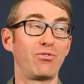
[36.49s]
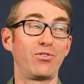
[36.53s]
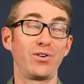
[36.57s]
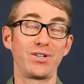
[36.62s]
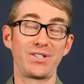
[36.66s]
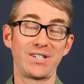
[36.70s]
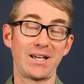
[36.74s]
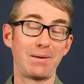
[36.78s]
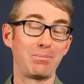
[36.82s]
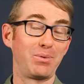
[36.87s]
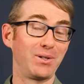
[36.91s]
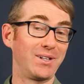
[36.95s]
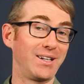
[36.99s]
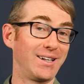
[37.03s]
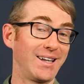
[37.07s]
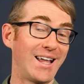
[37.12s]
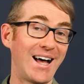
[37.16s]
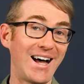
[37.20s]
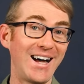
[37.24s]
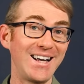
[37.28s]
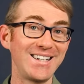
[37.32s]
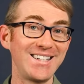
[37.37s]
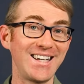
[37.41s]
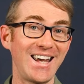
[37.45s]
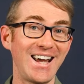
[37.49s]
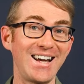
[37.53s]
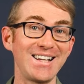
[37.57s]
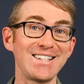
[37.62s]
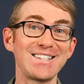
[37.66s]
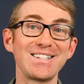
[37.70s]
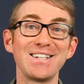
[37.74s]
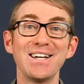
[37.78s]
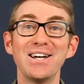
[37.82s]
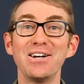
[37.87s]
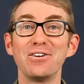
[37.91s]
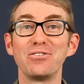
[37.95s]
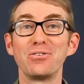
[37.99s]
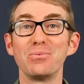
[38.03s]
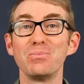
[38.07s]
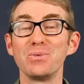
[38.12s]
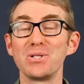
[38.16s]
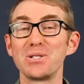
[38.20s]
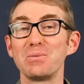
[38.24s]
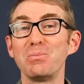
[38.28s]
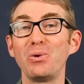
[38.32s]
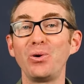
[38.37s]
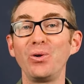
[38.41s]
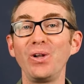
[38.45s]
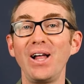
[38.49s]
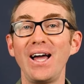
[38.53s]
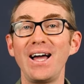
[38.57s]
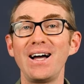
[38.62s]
for example, a large house from a small